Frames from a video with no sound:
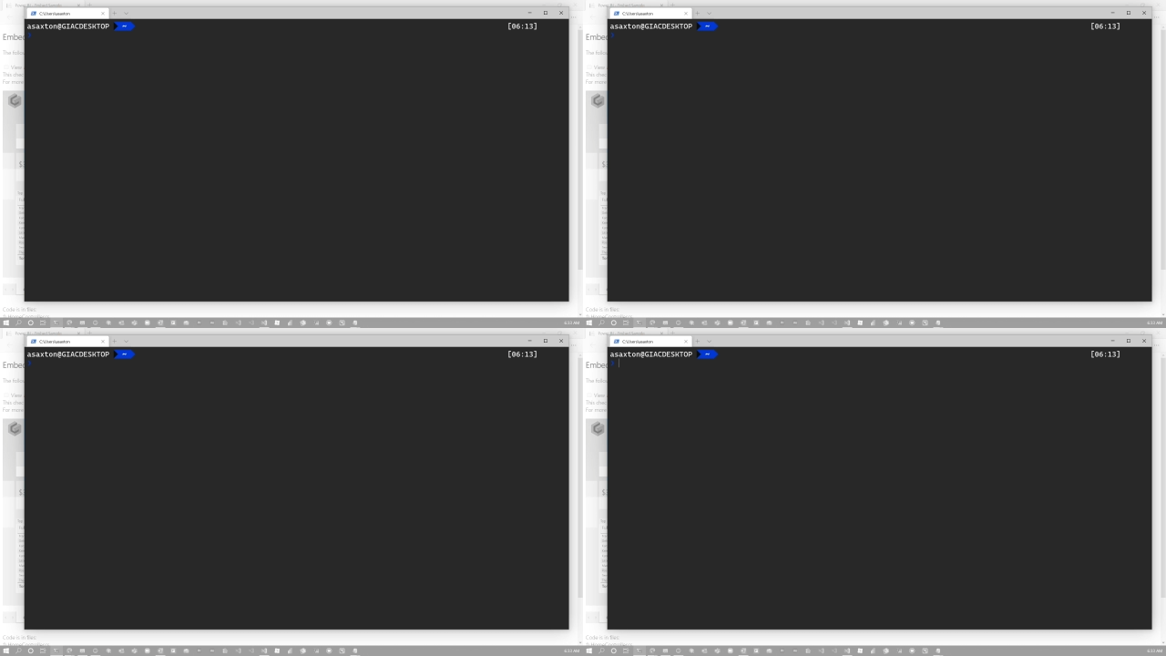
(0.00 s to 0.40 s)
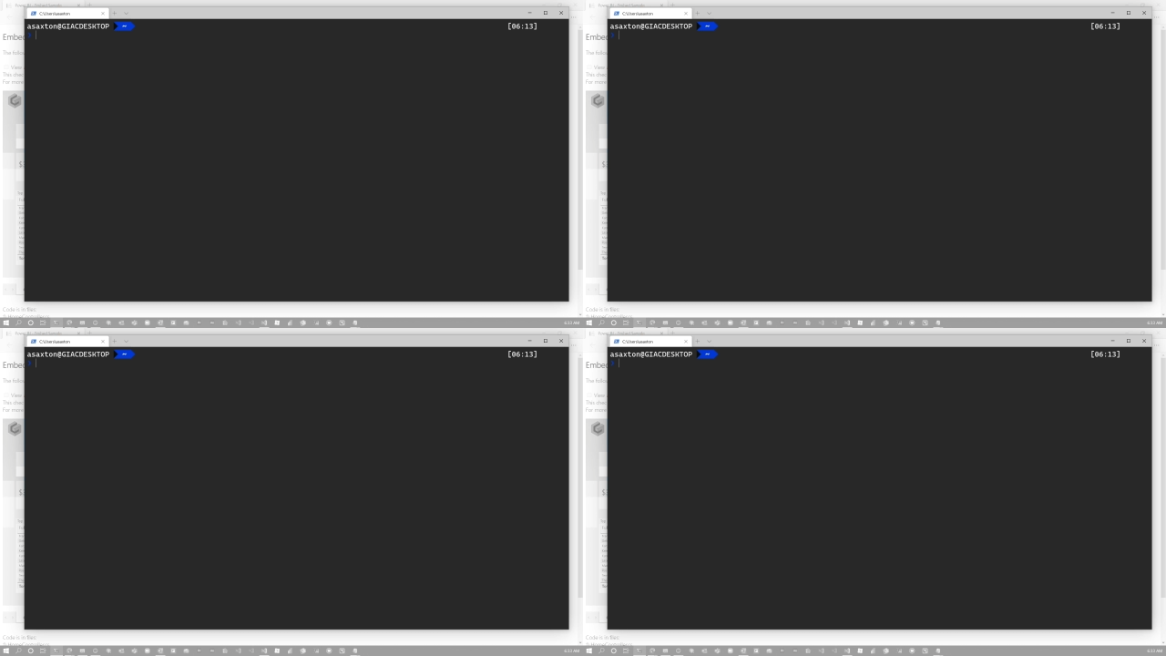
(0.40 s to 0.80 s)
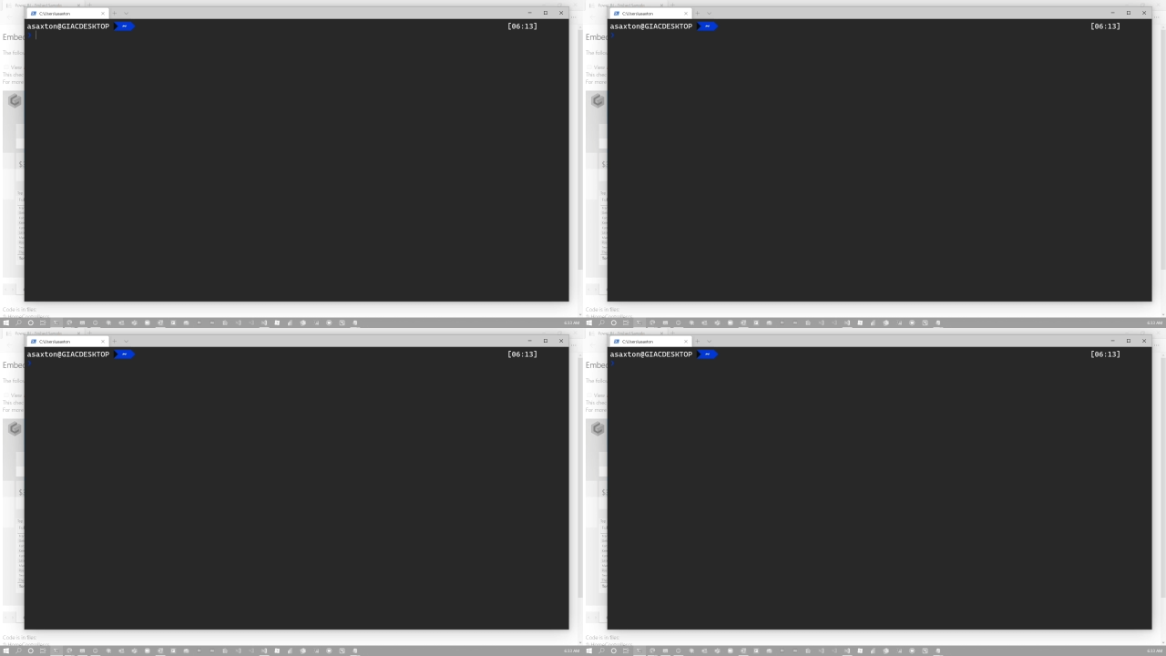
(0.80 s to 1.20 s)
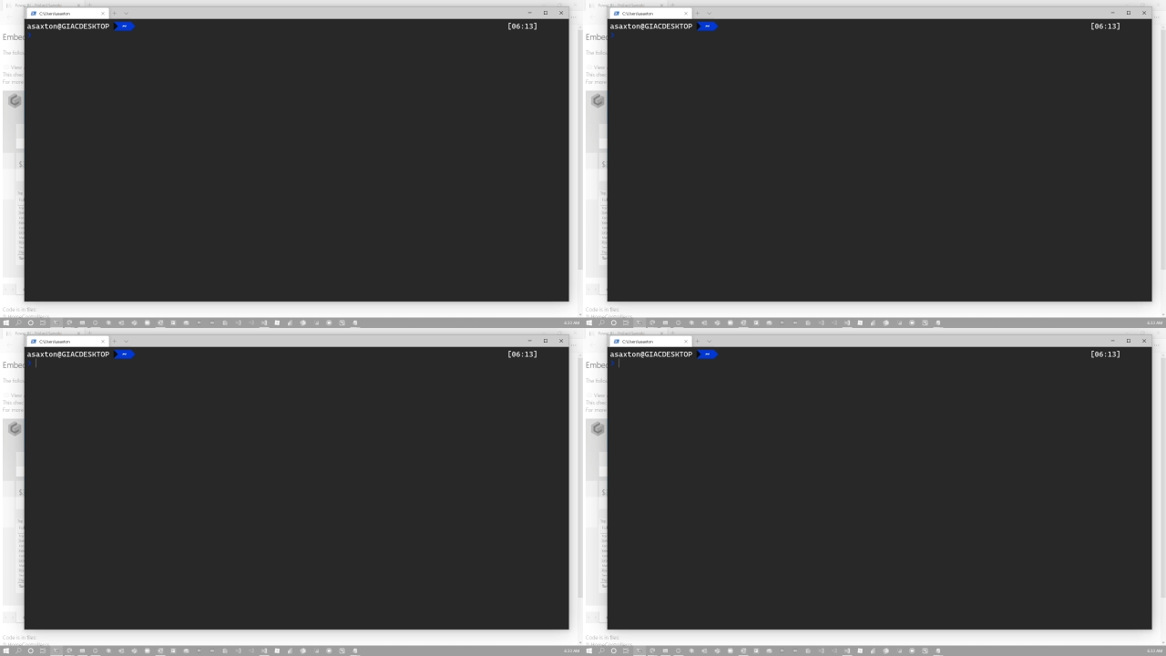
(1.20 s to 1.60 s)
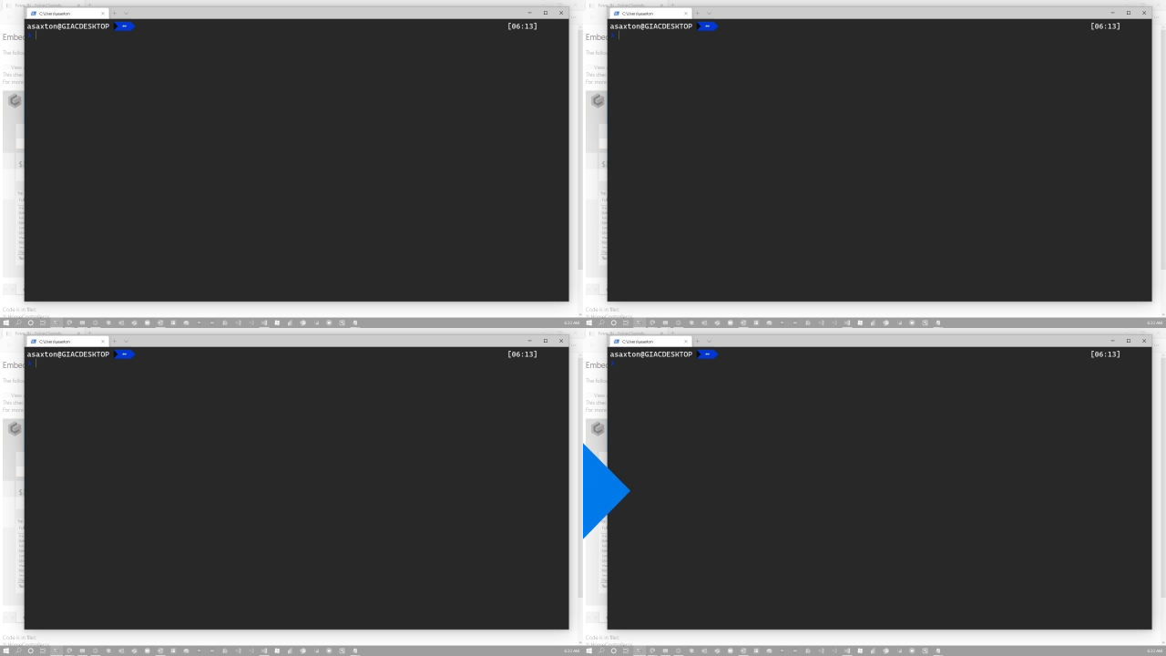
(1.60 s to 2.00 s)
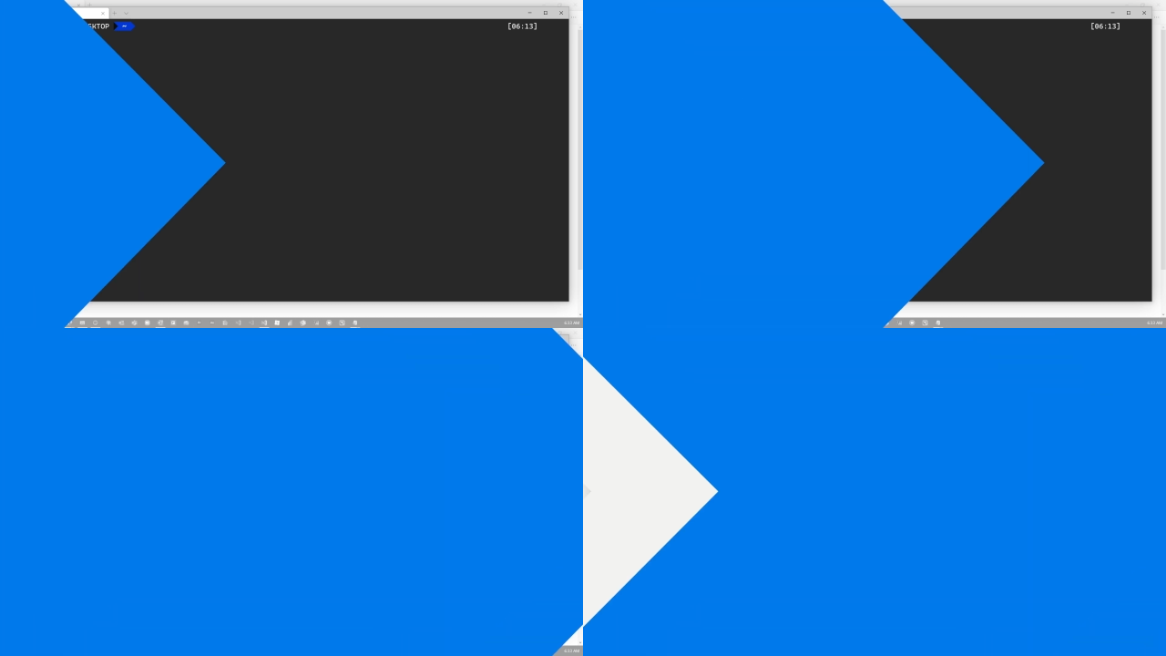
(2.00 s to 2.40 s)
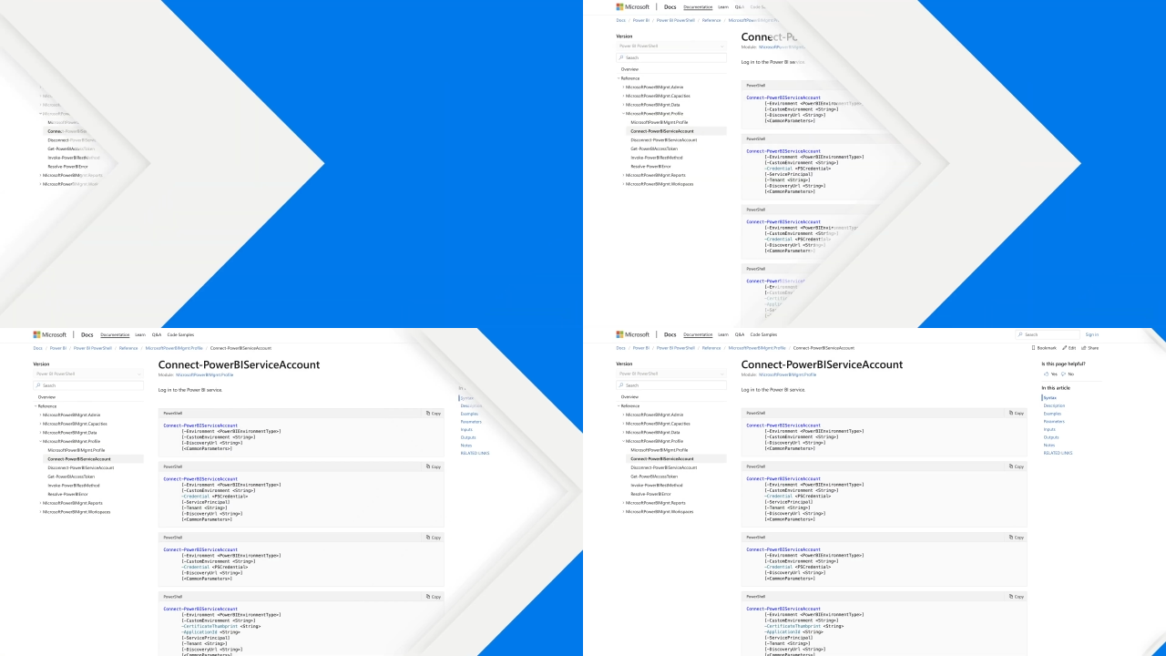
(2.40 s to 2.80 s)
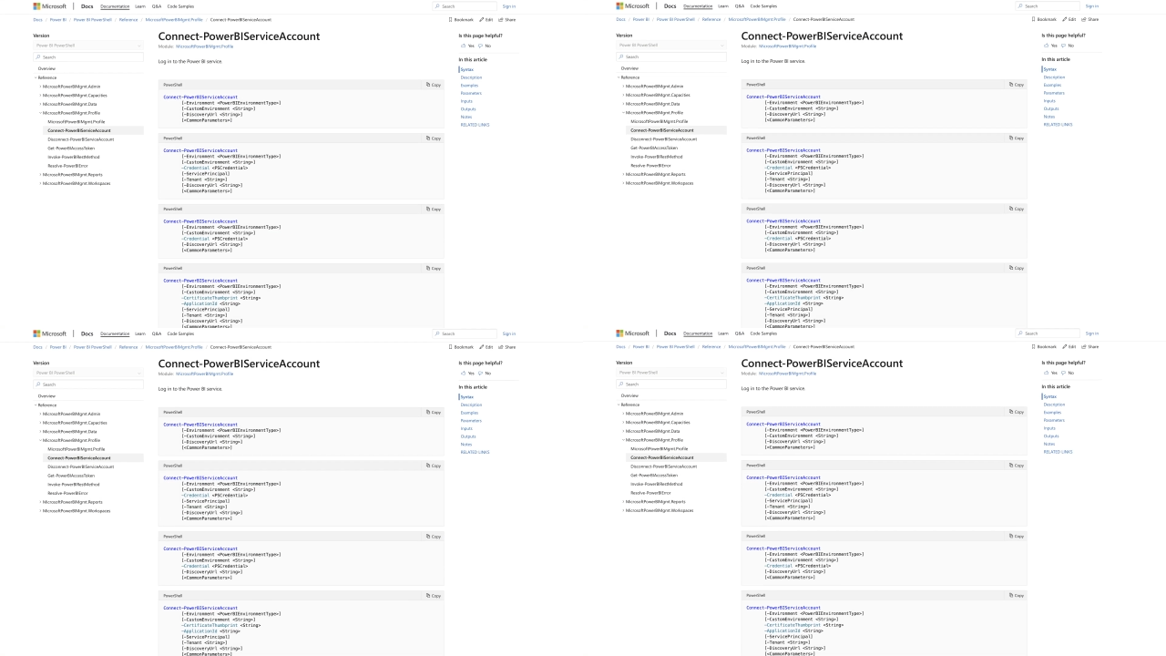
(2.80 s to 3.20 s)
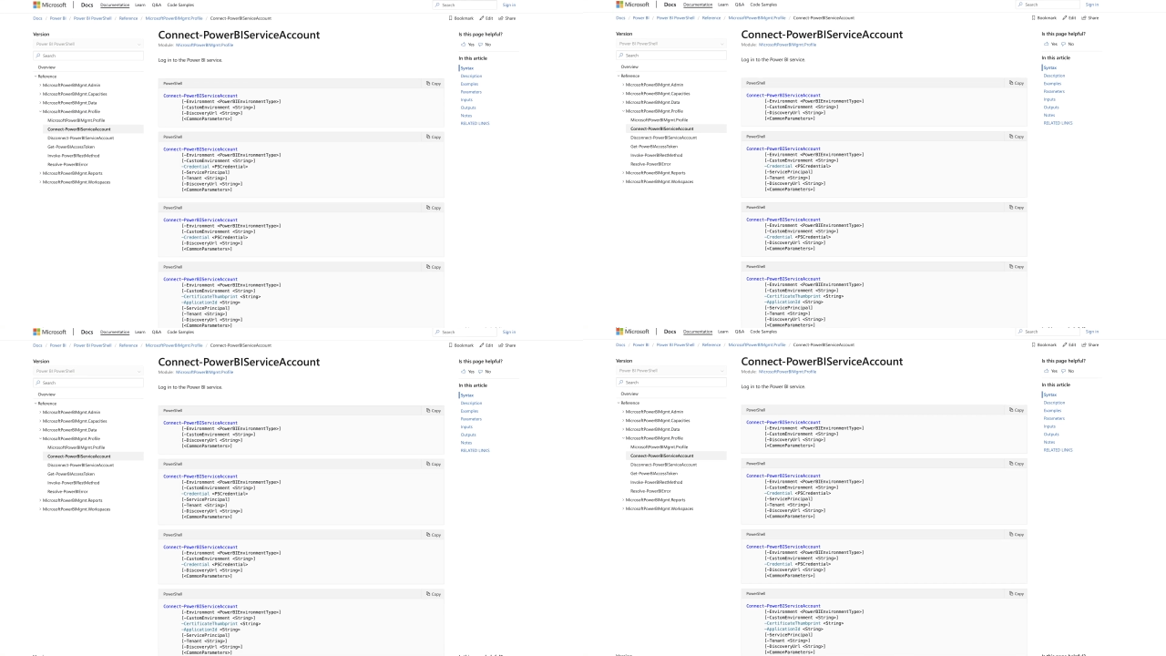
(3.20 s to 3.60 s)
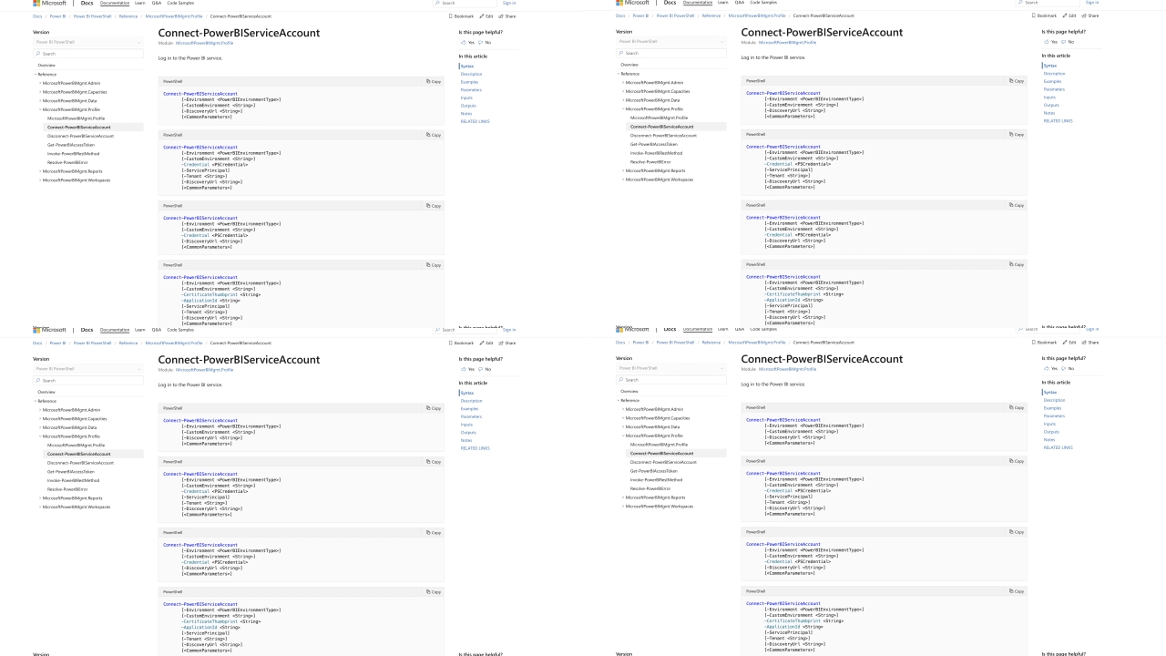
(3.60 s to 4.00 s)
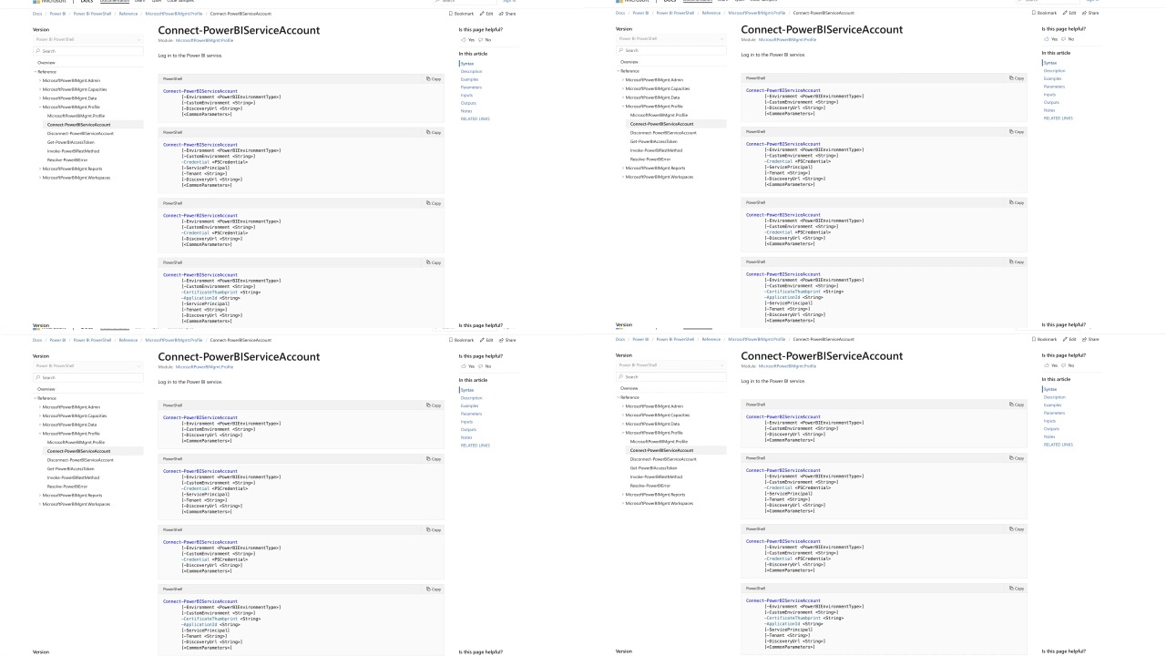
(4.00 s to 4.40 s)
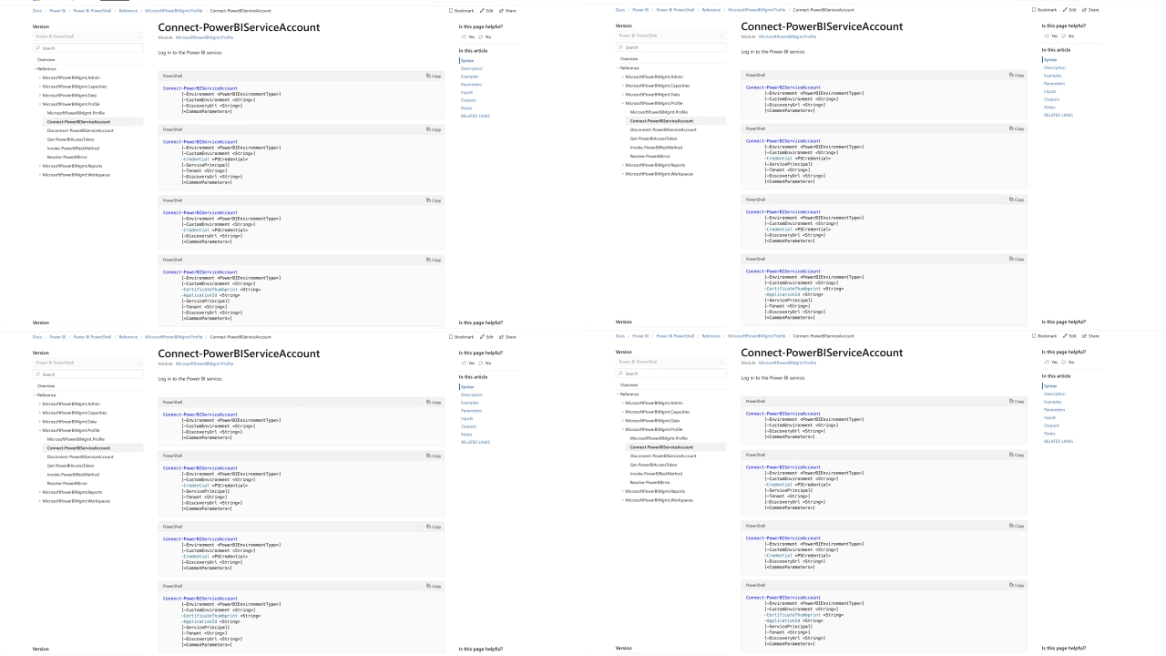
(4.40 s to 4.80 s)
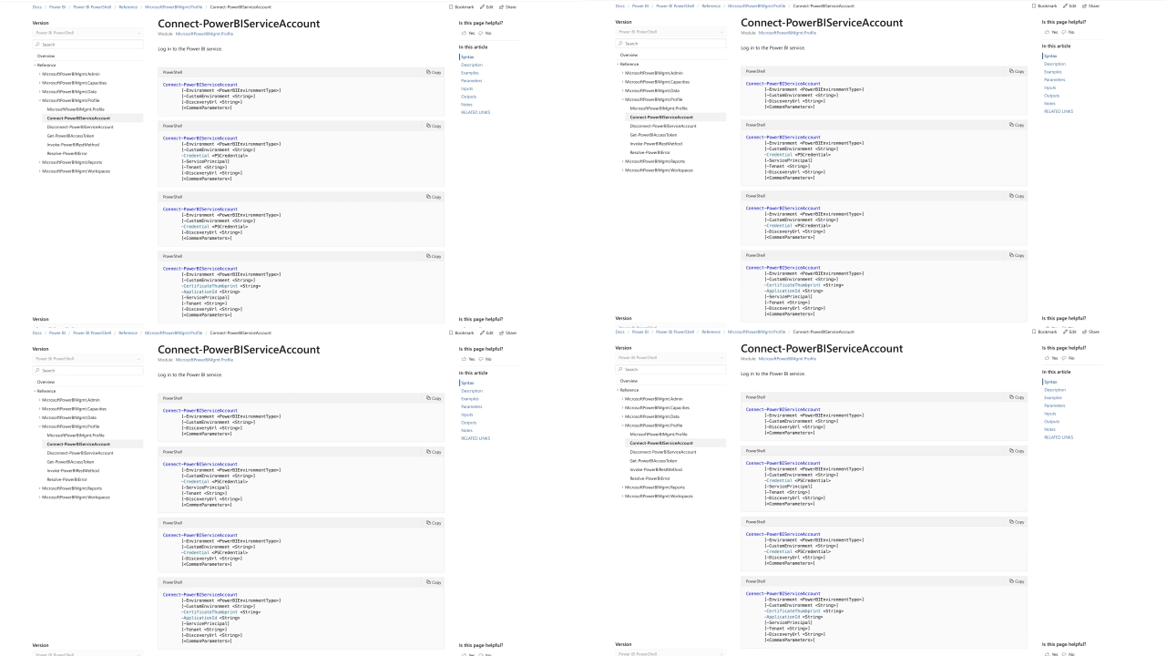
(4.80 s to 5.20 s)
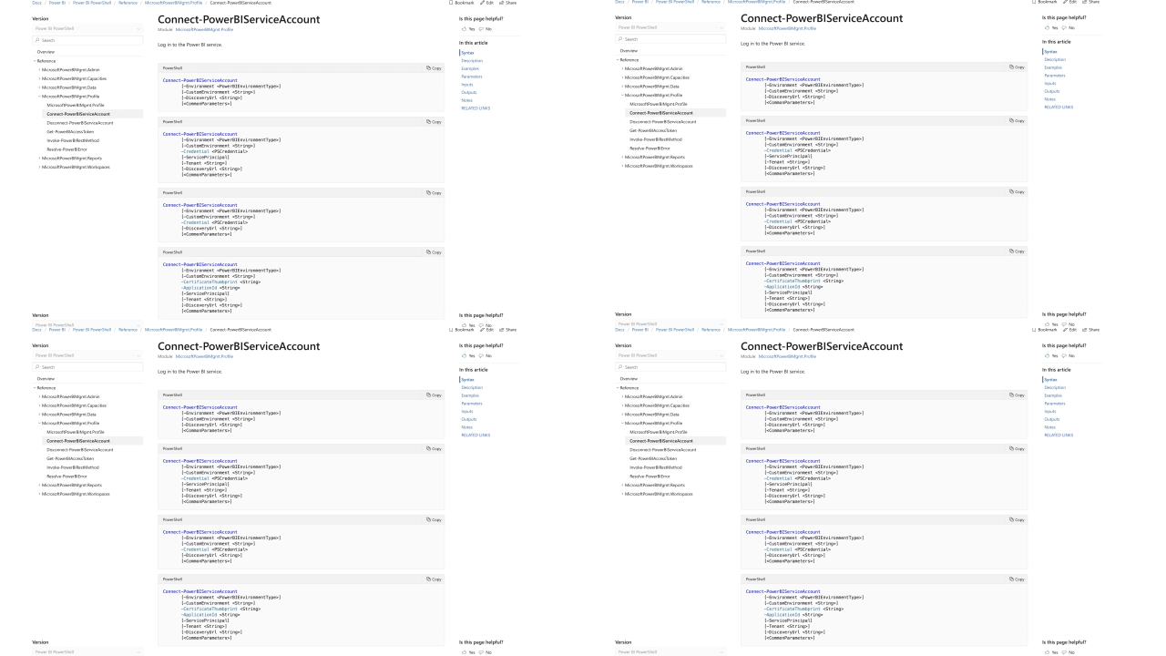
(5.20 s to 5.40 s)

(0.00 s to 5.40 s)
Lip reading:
(no speaker visible)